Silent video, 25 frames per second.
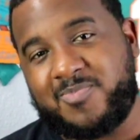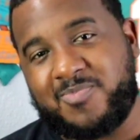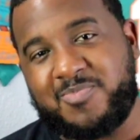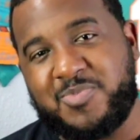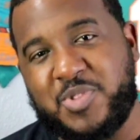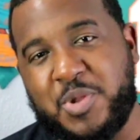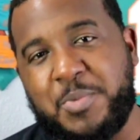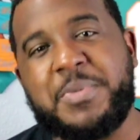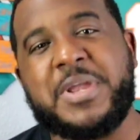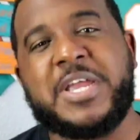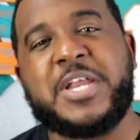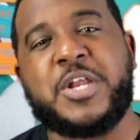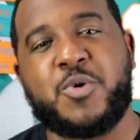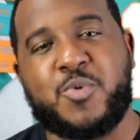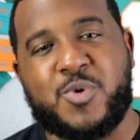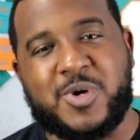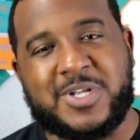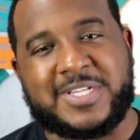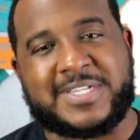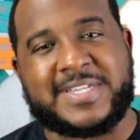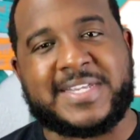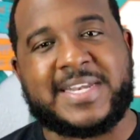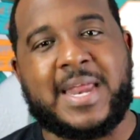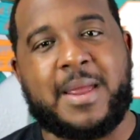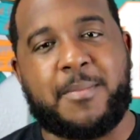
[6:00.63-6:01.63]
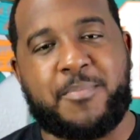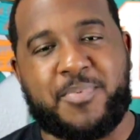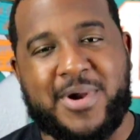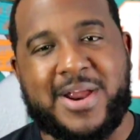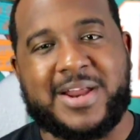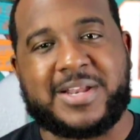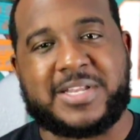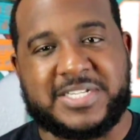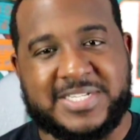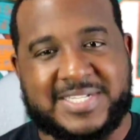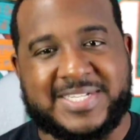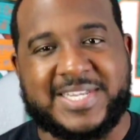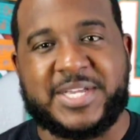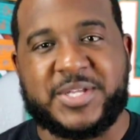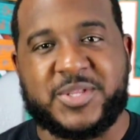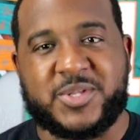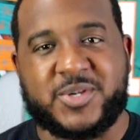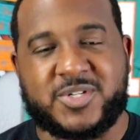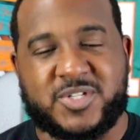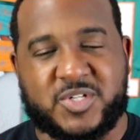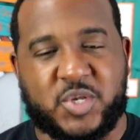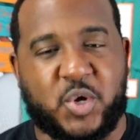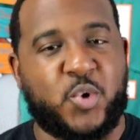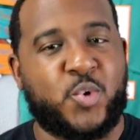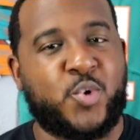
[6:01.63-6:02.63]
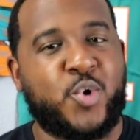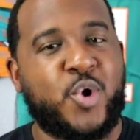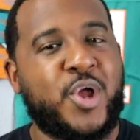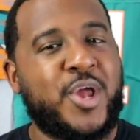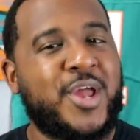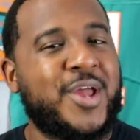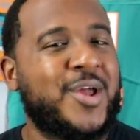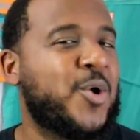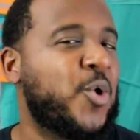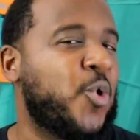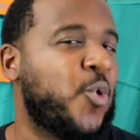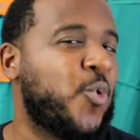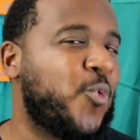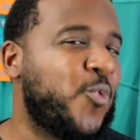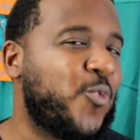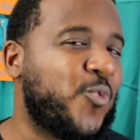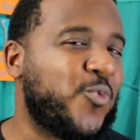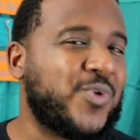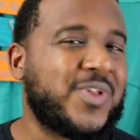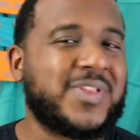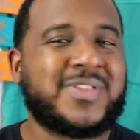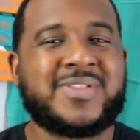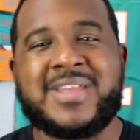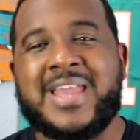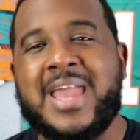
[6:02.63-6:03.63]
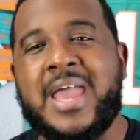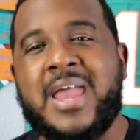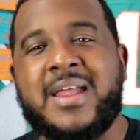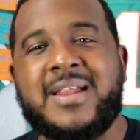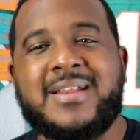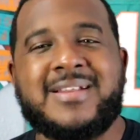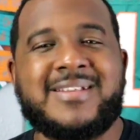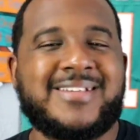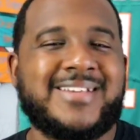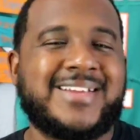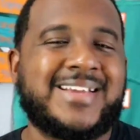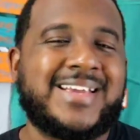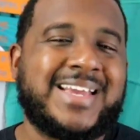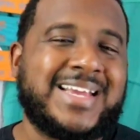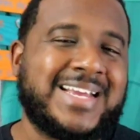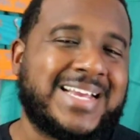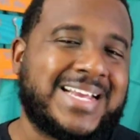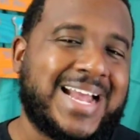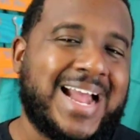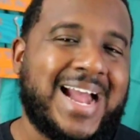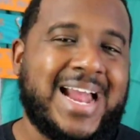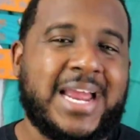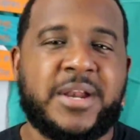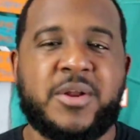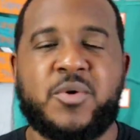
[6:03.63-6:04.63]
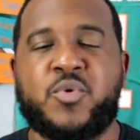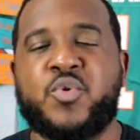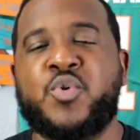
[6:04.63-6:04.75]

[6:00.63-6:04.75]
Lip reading: the media wasn't at practice either, so that it kind of